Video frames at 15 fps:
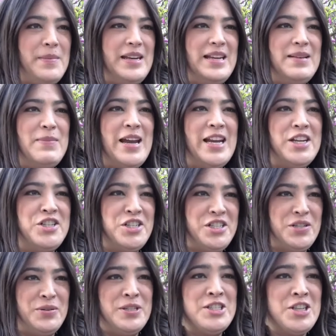mean, he manages
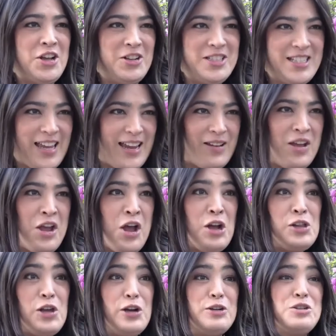to insult like
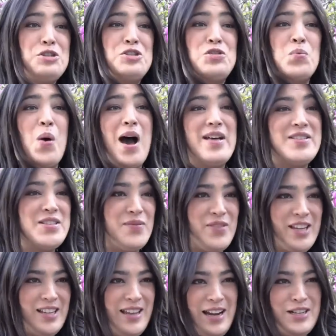large swaths of
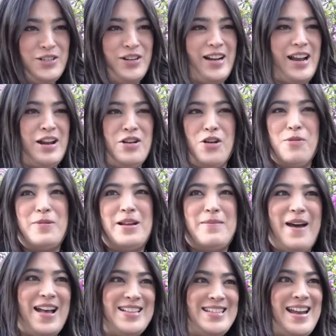the electorate and nobody
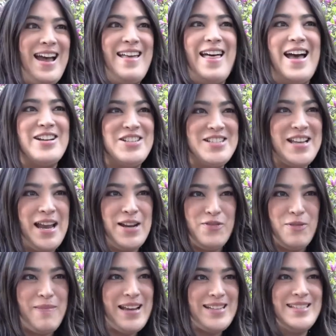bats an eyelash. It's kind of
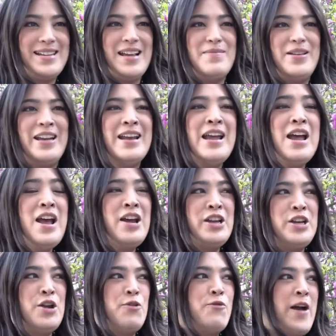amazing. I mean,
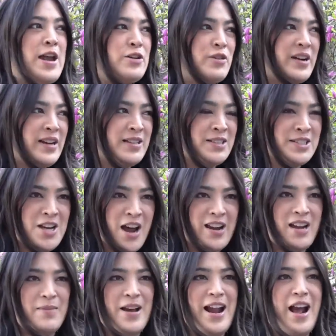veterans
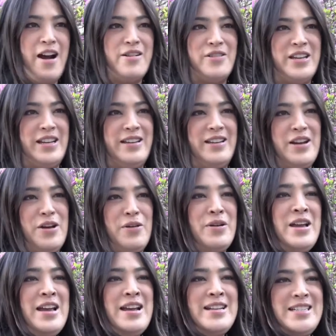talking about how he
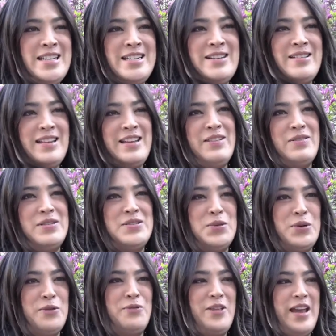was
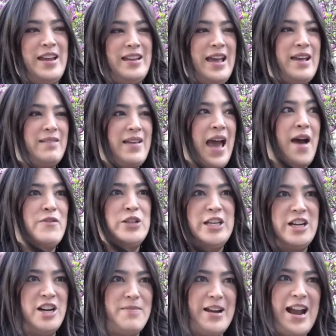sort of like
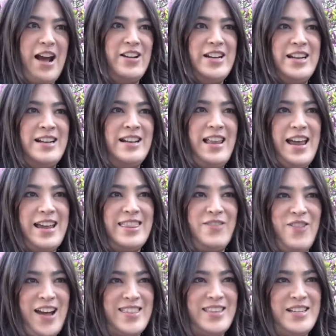cavalier about how he didn't like the
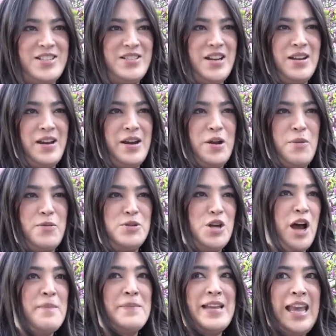fact that,
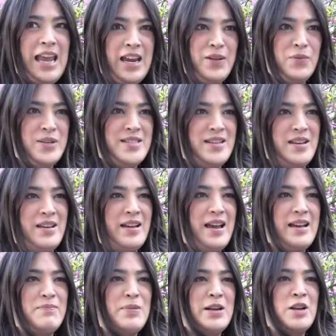John McCain
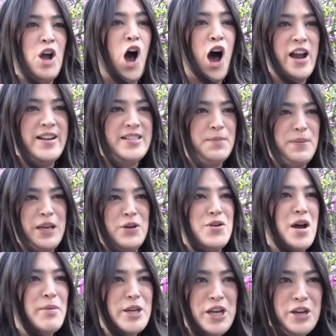had been caught as a
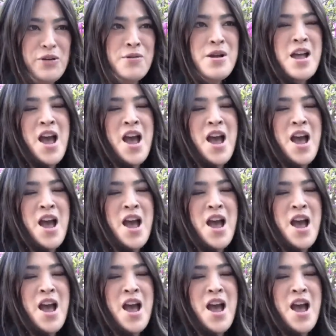POW.